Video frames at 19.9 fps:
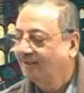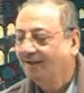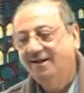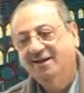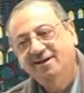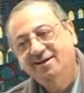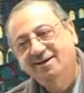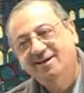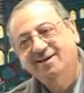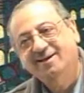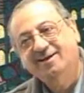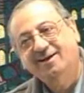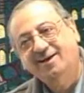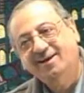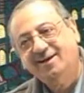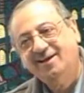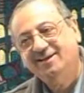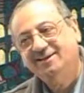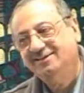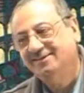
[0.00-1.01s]

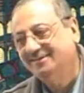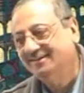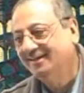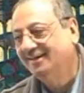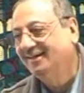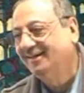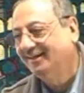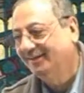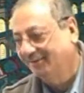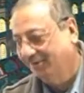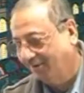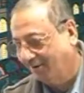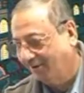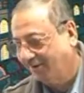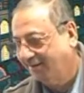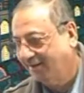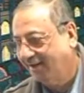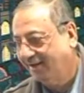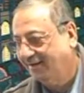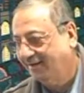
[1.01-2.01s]
Khalas. You
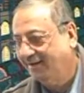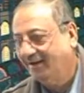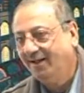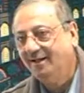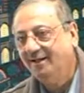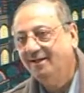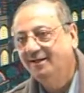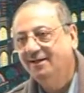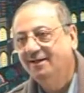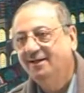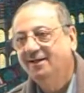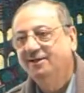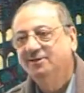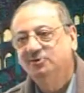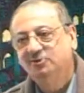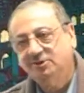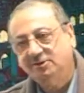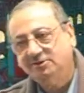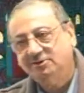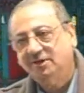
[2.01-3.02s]
got the idea?
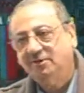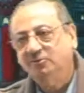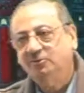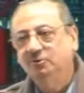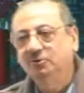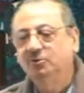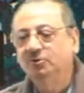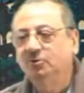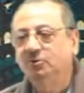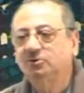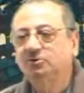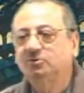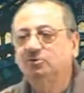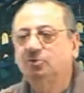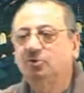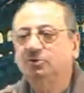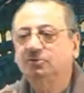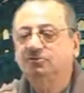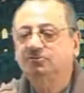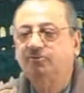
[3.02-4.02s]
You just have to use
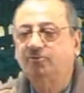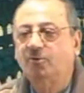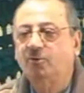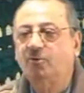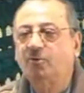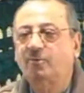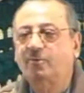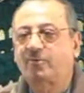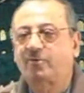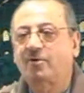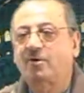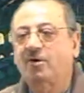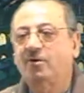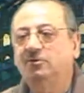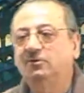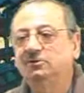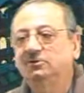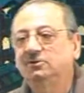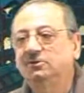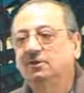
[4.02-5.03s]
those 4
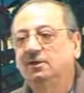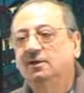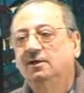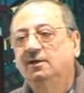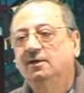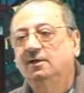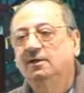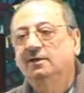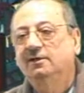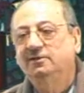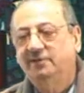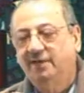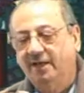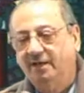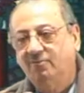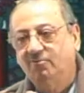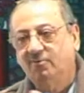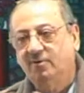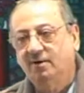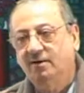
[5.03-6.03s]
pronouns.
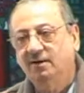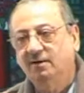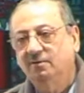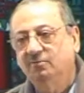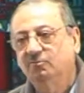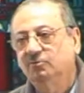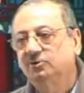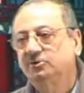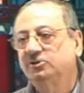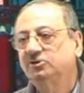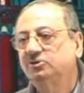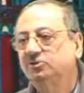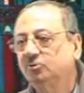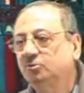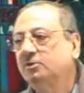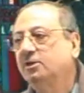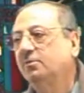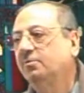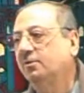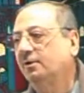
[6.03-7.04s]
Take one which is
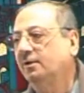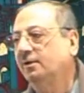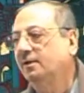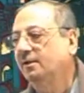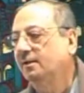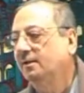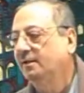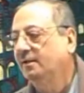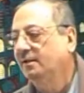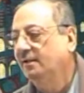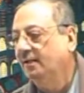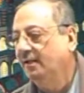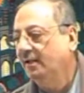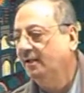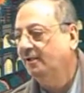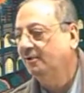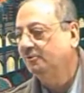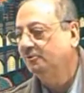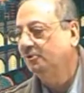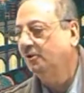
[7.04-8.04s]
suitable.
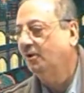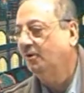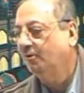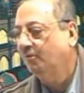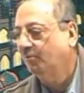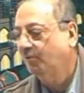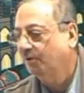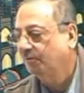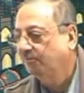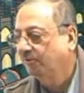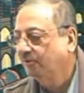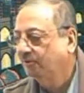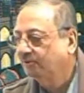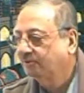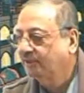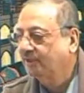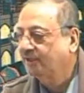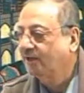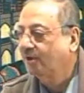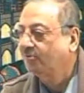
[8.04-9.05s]
So what will you
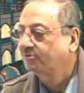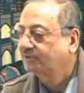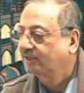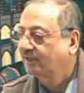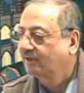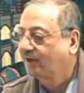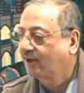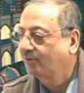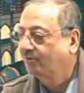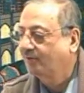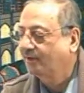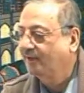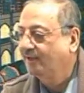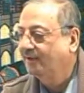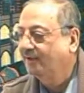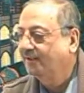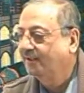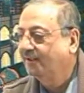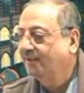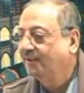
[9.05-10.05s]
say now? Say loudly.